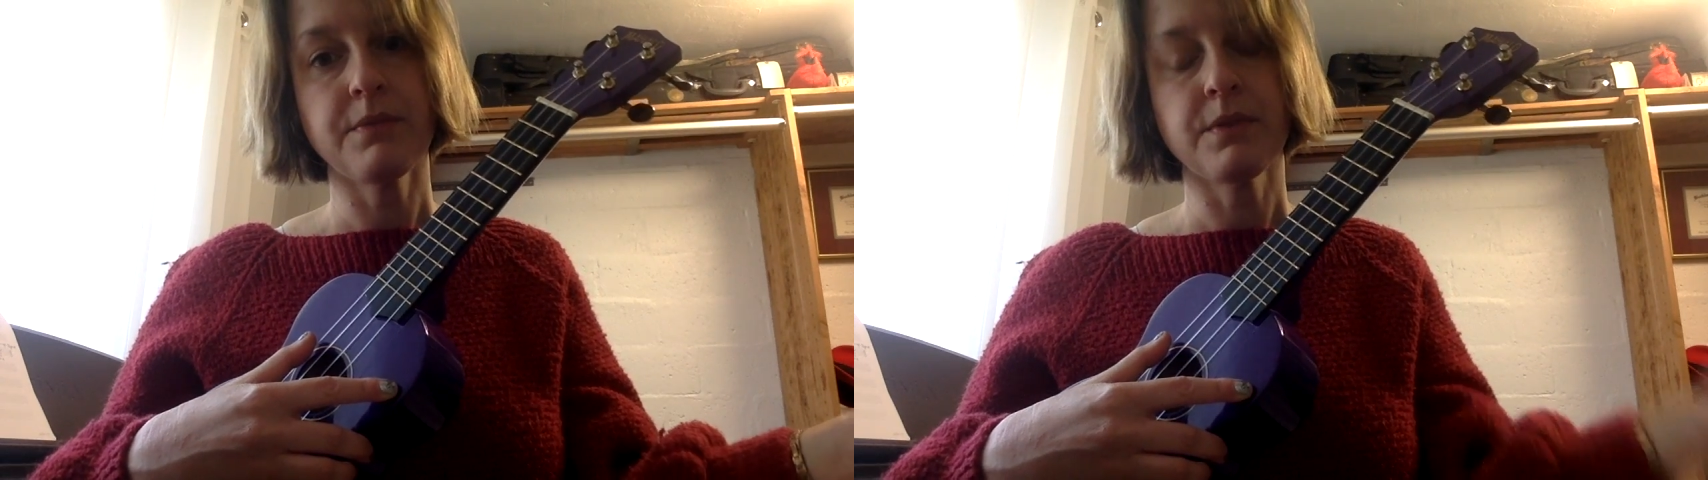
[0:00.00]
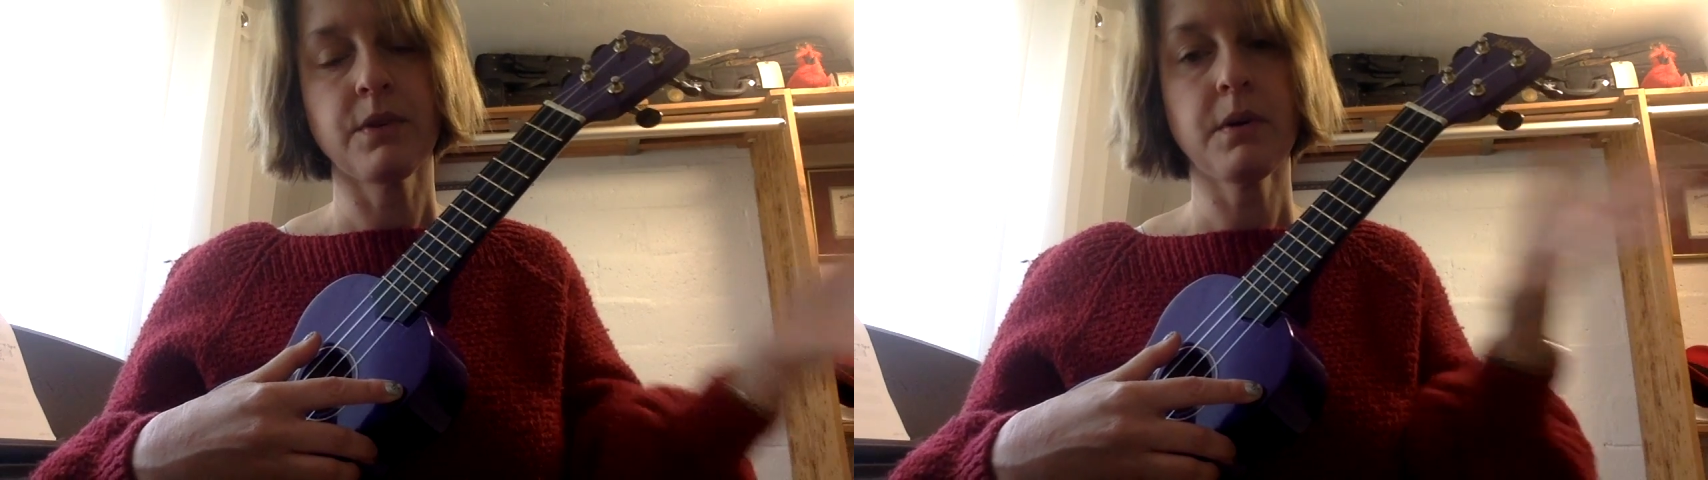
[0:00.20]

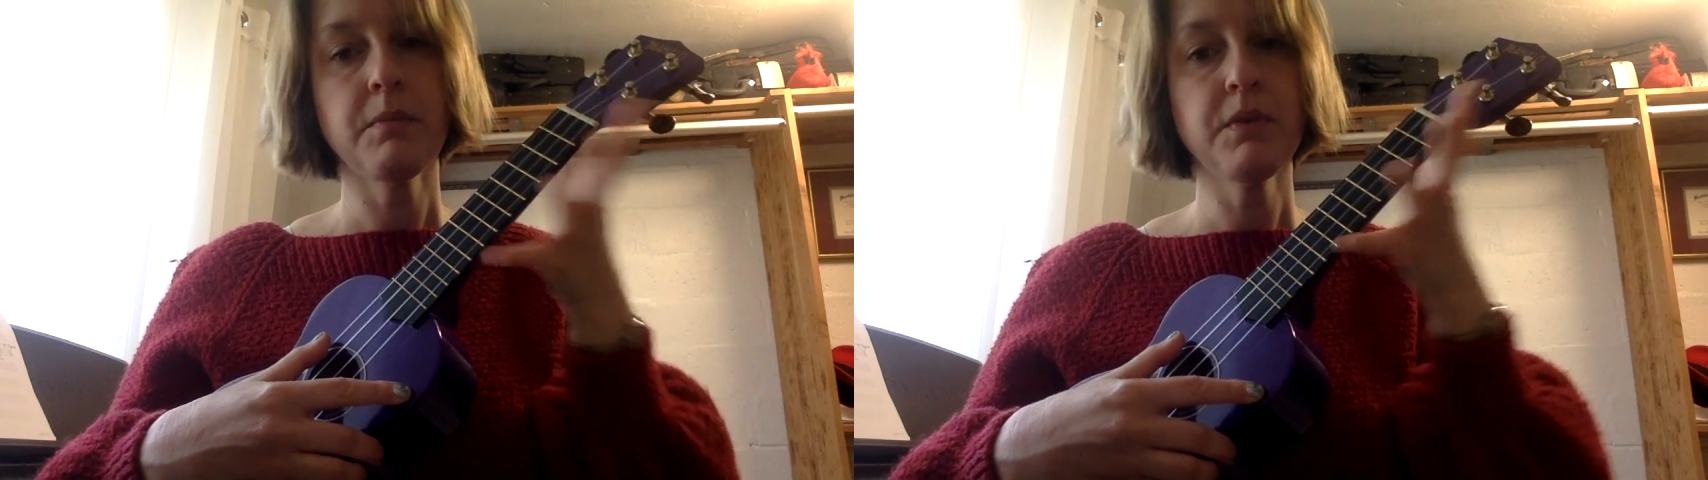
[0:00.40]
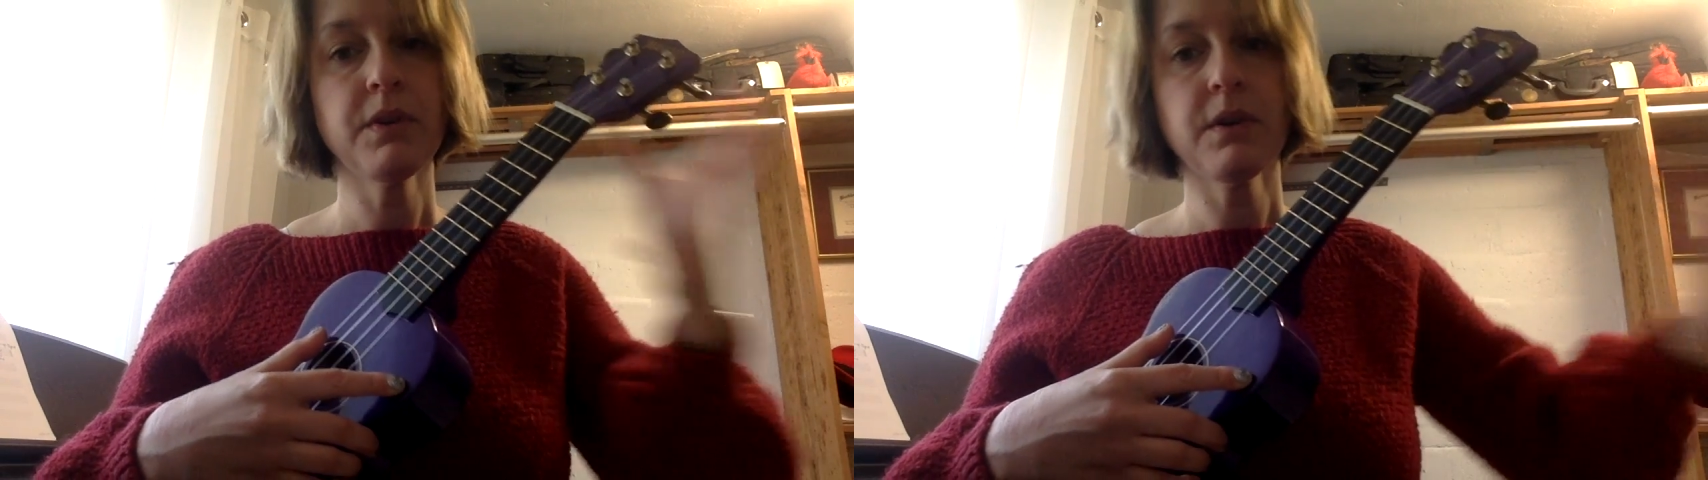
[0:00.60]
Don't
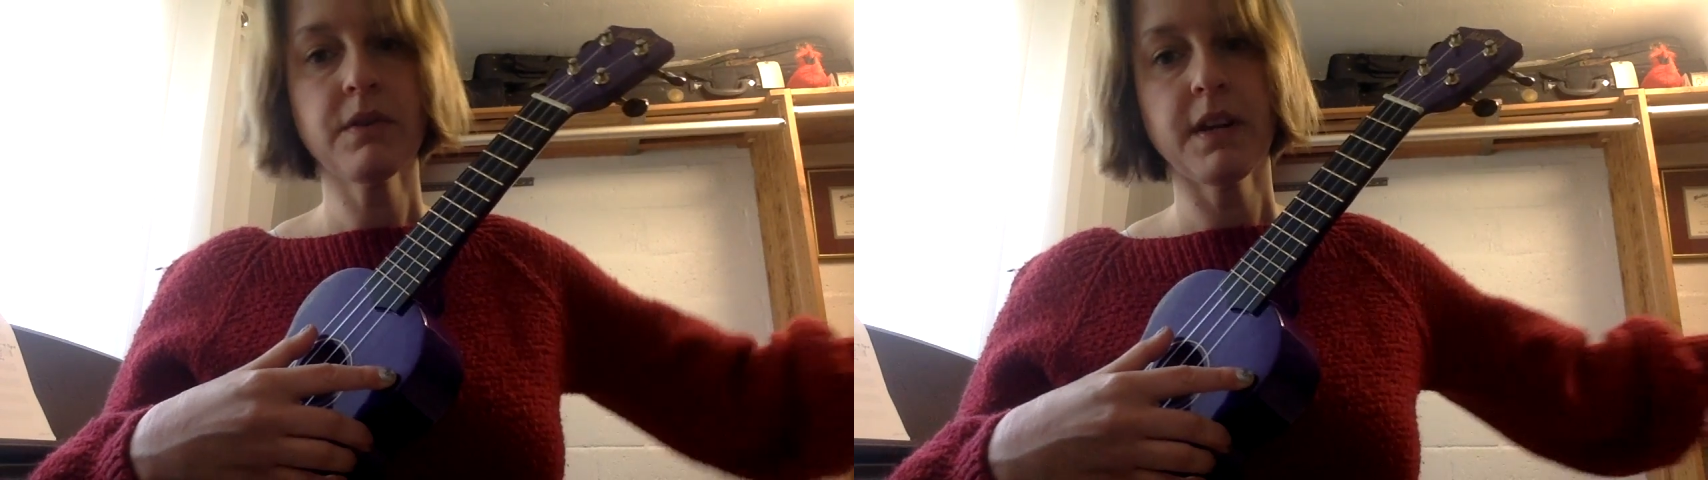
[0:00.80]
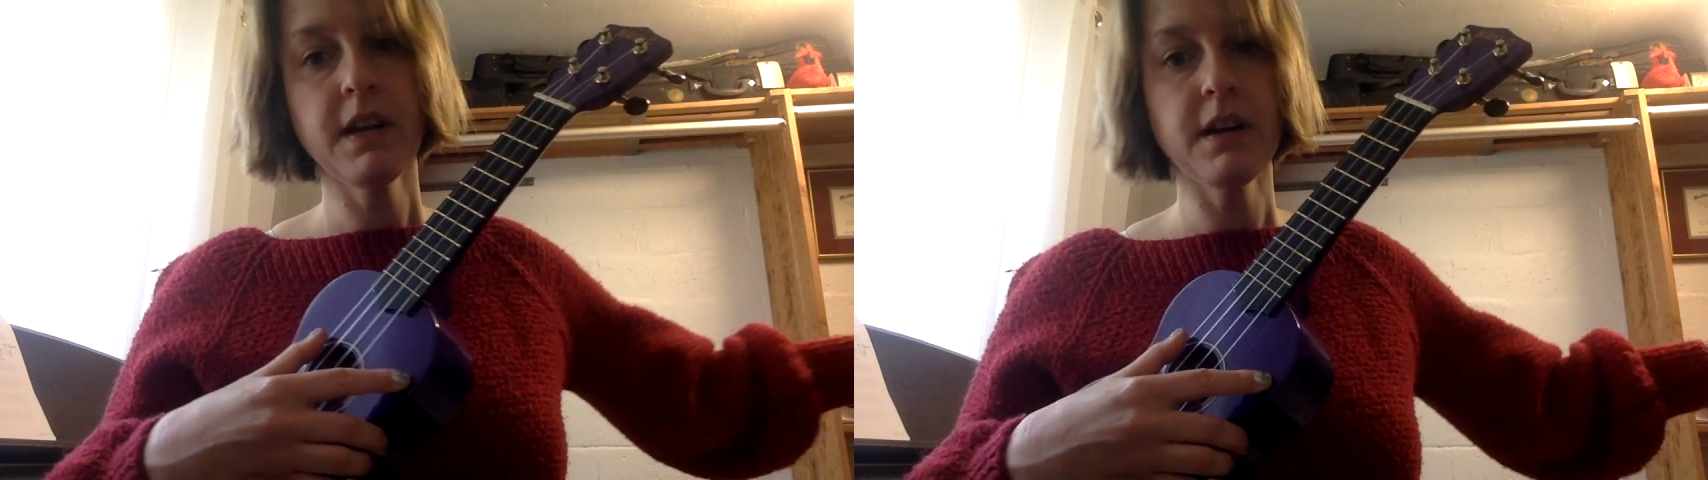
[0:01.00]
move it over
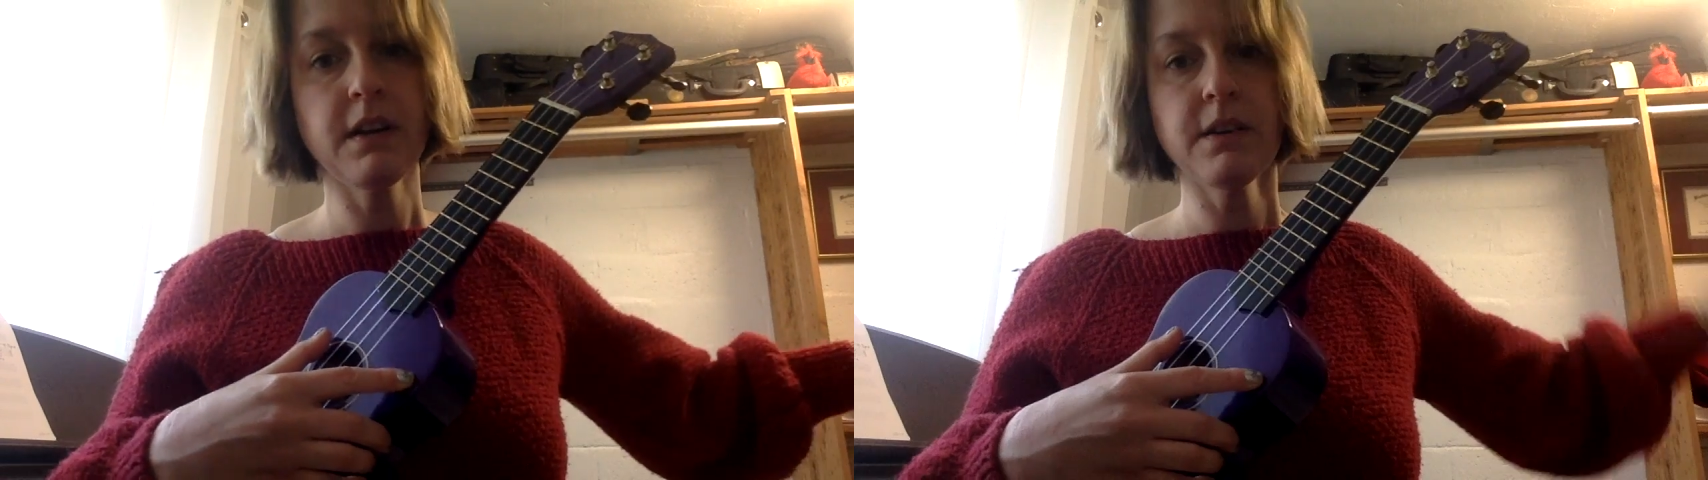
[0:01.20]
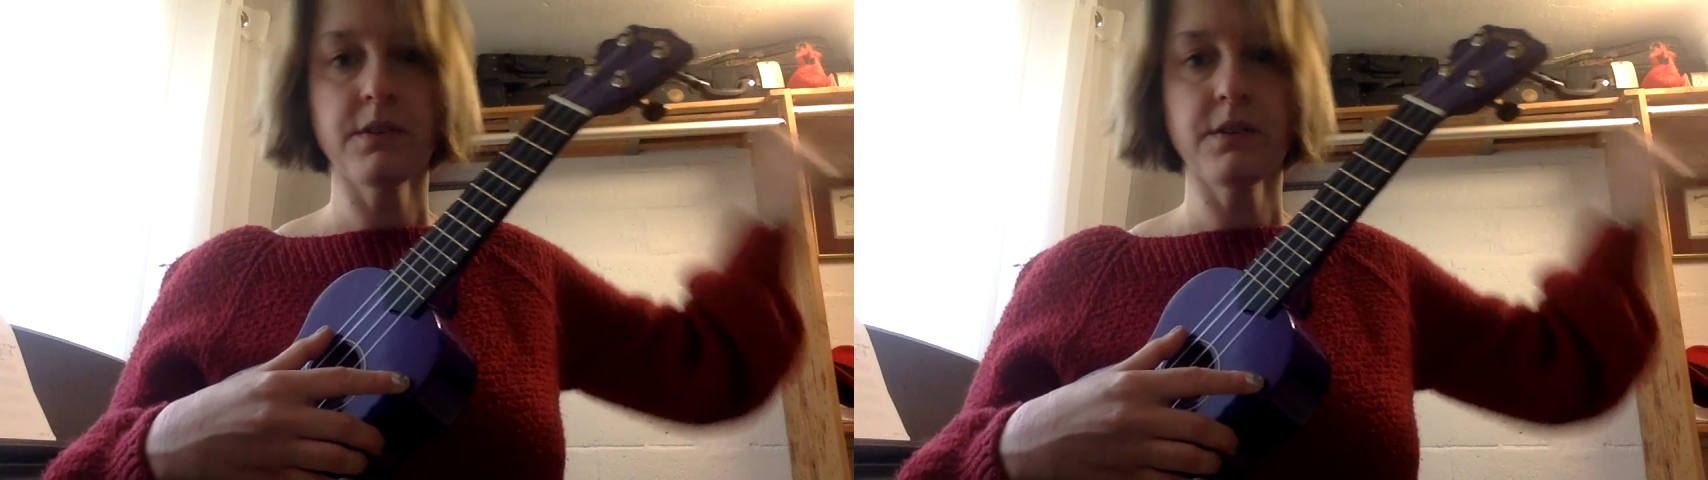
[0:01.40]
here.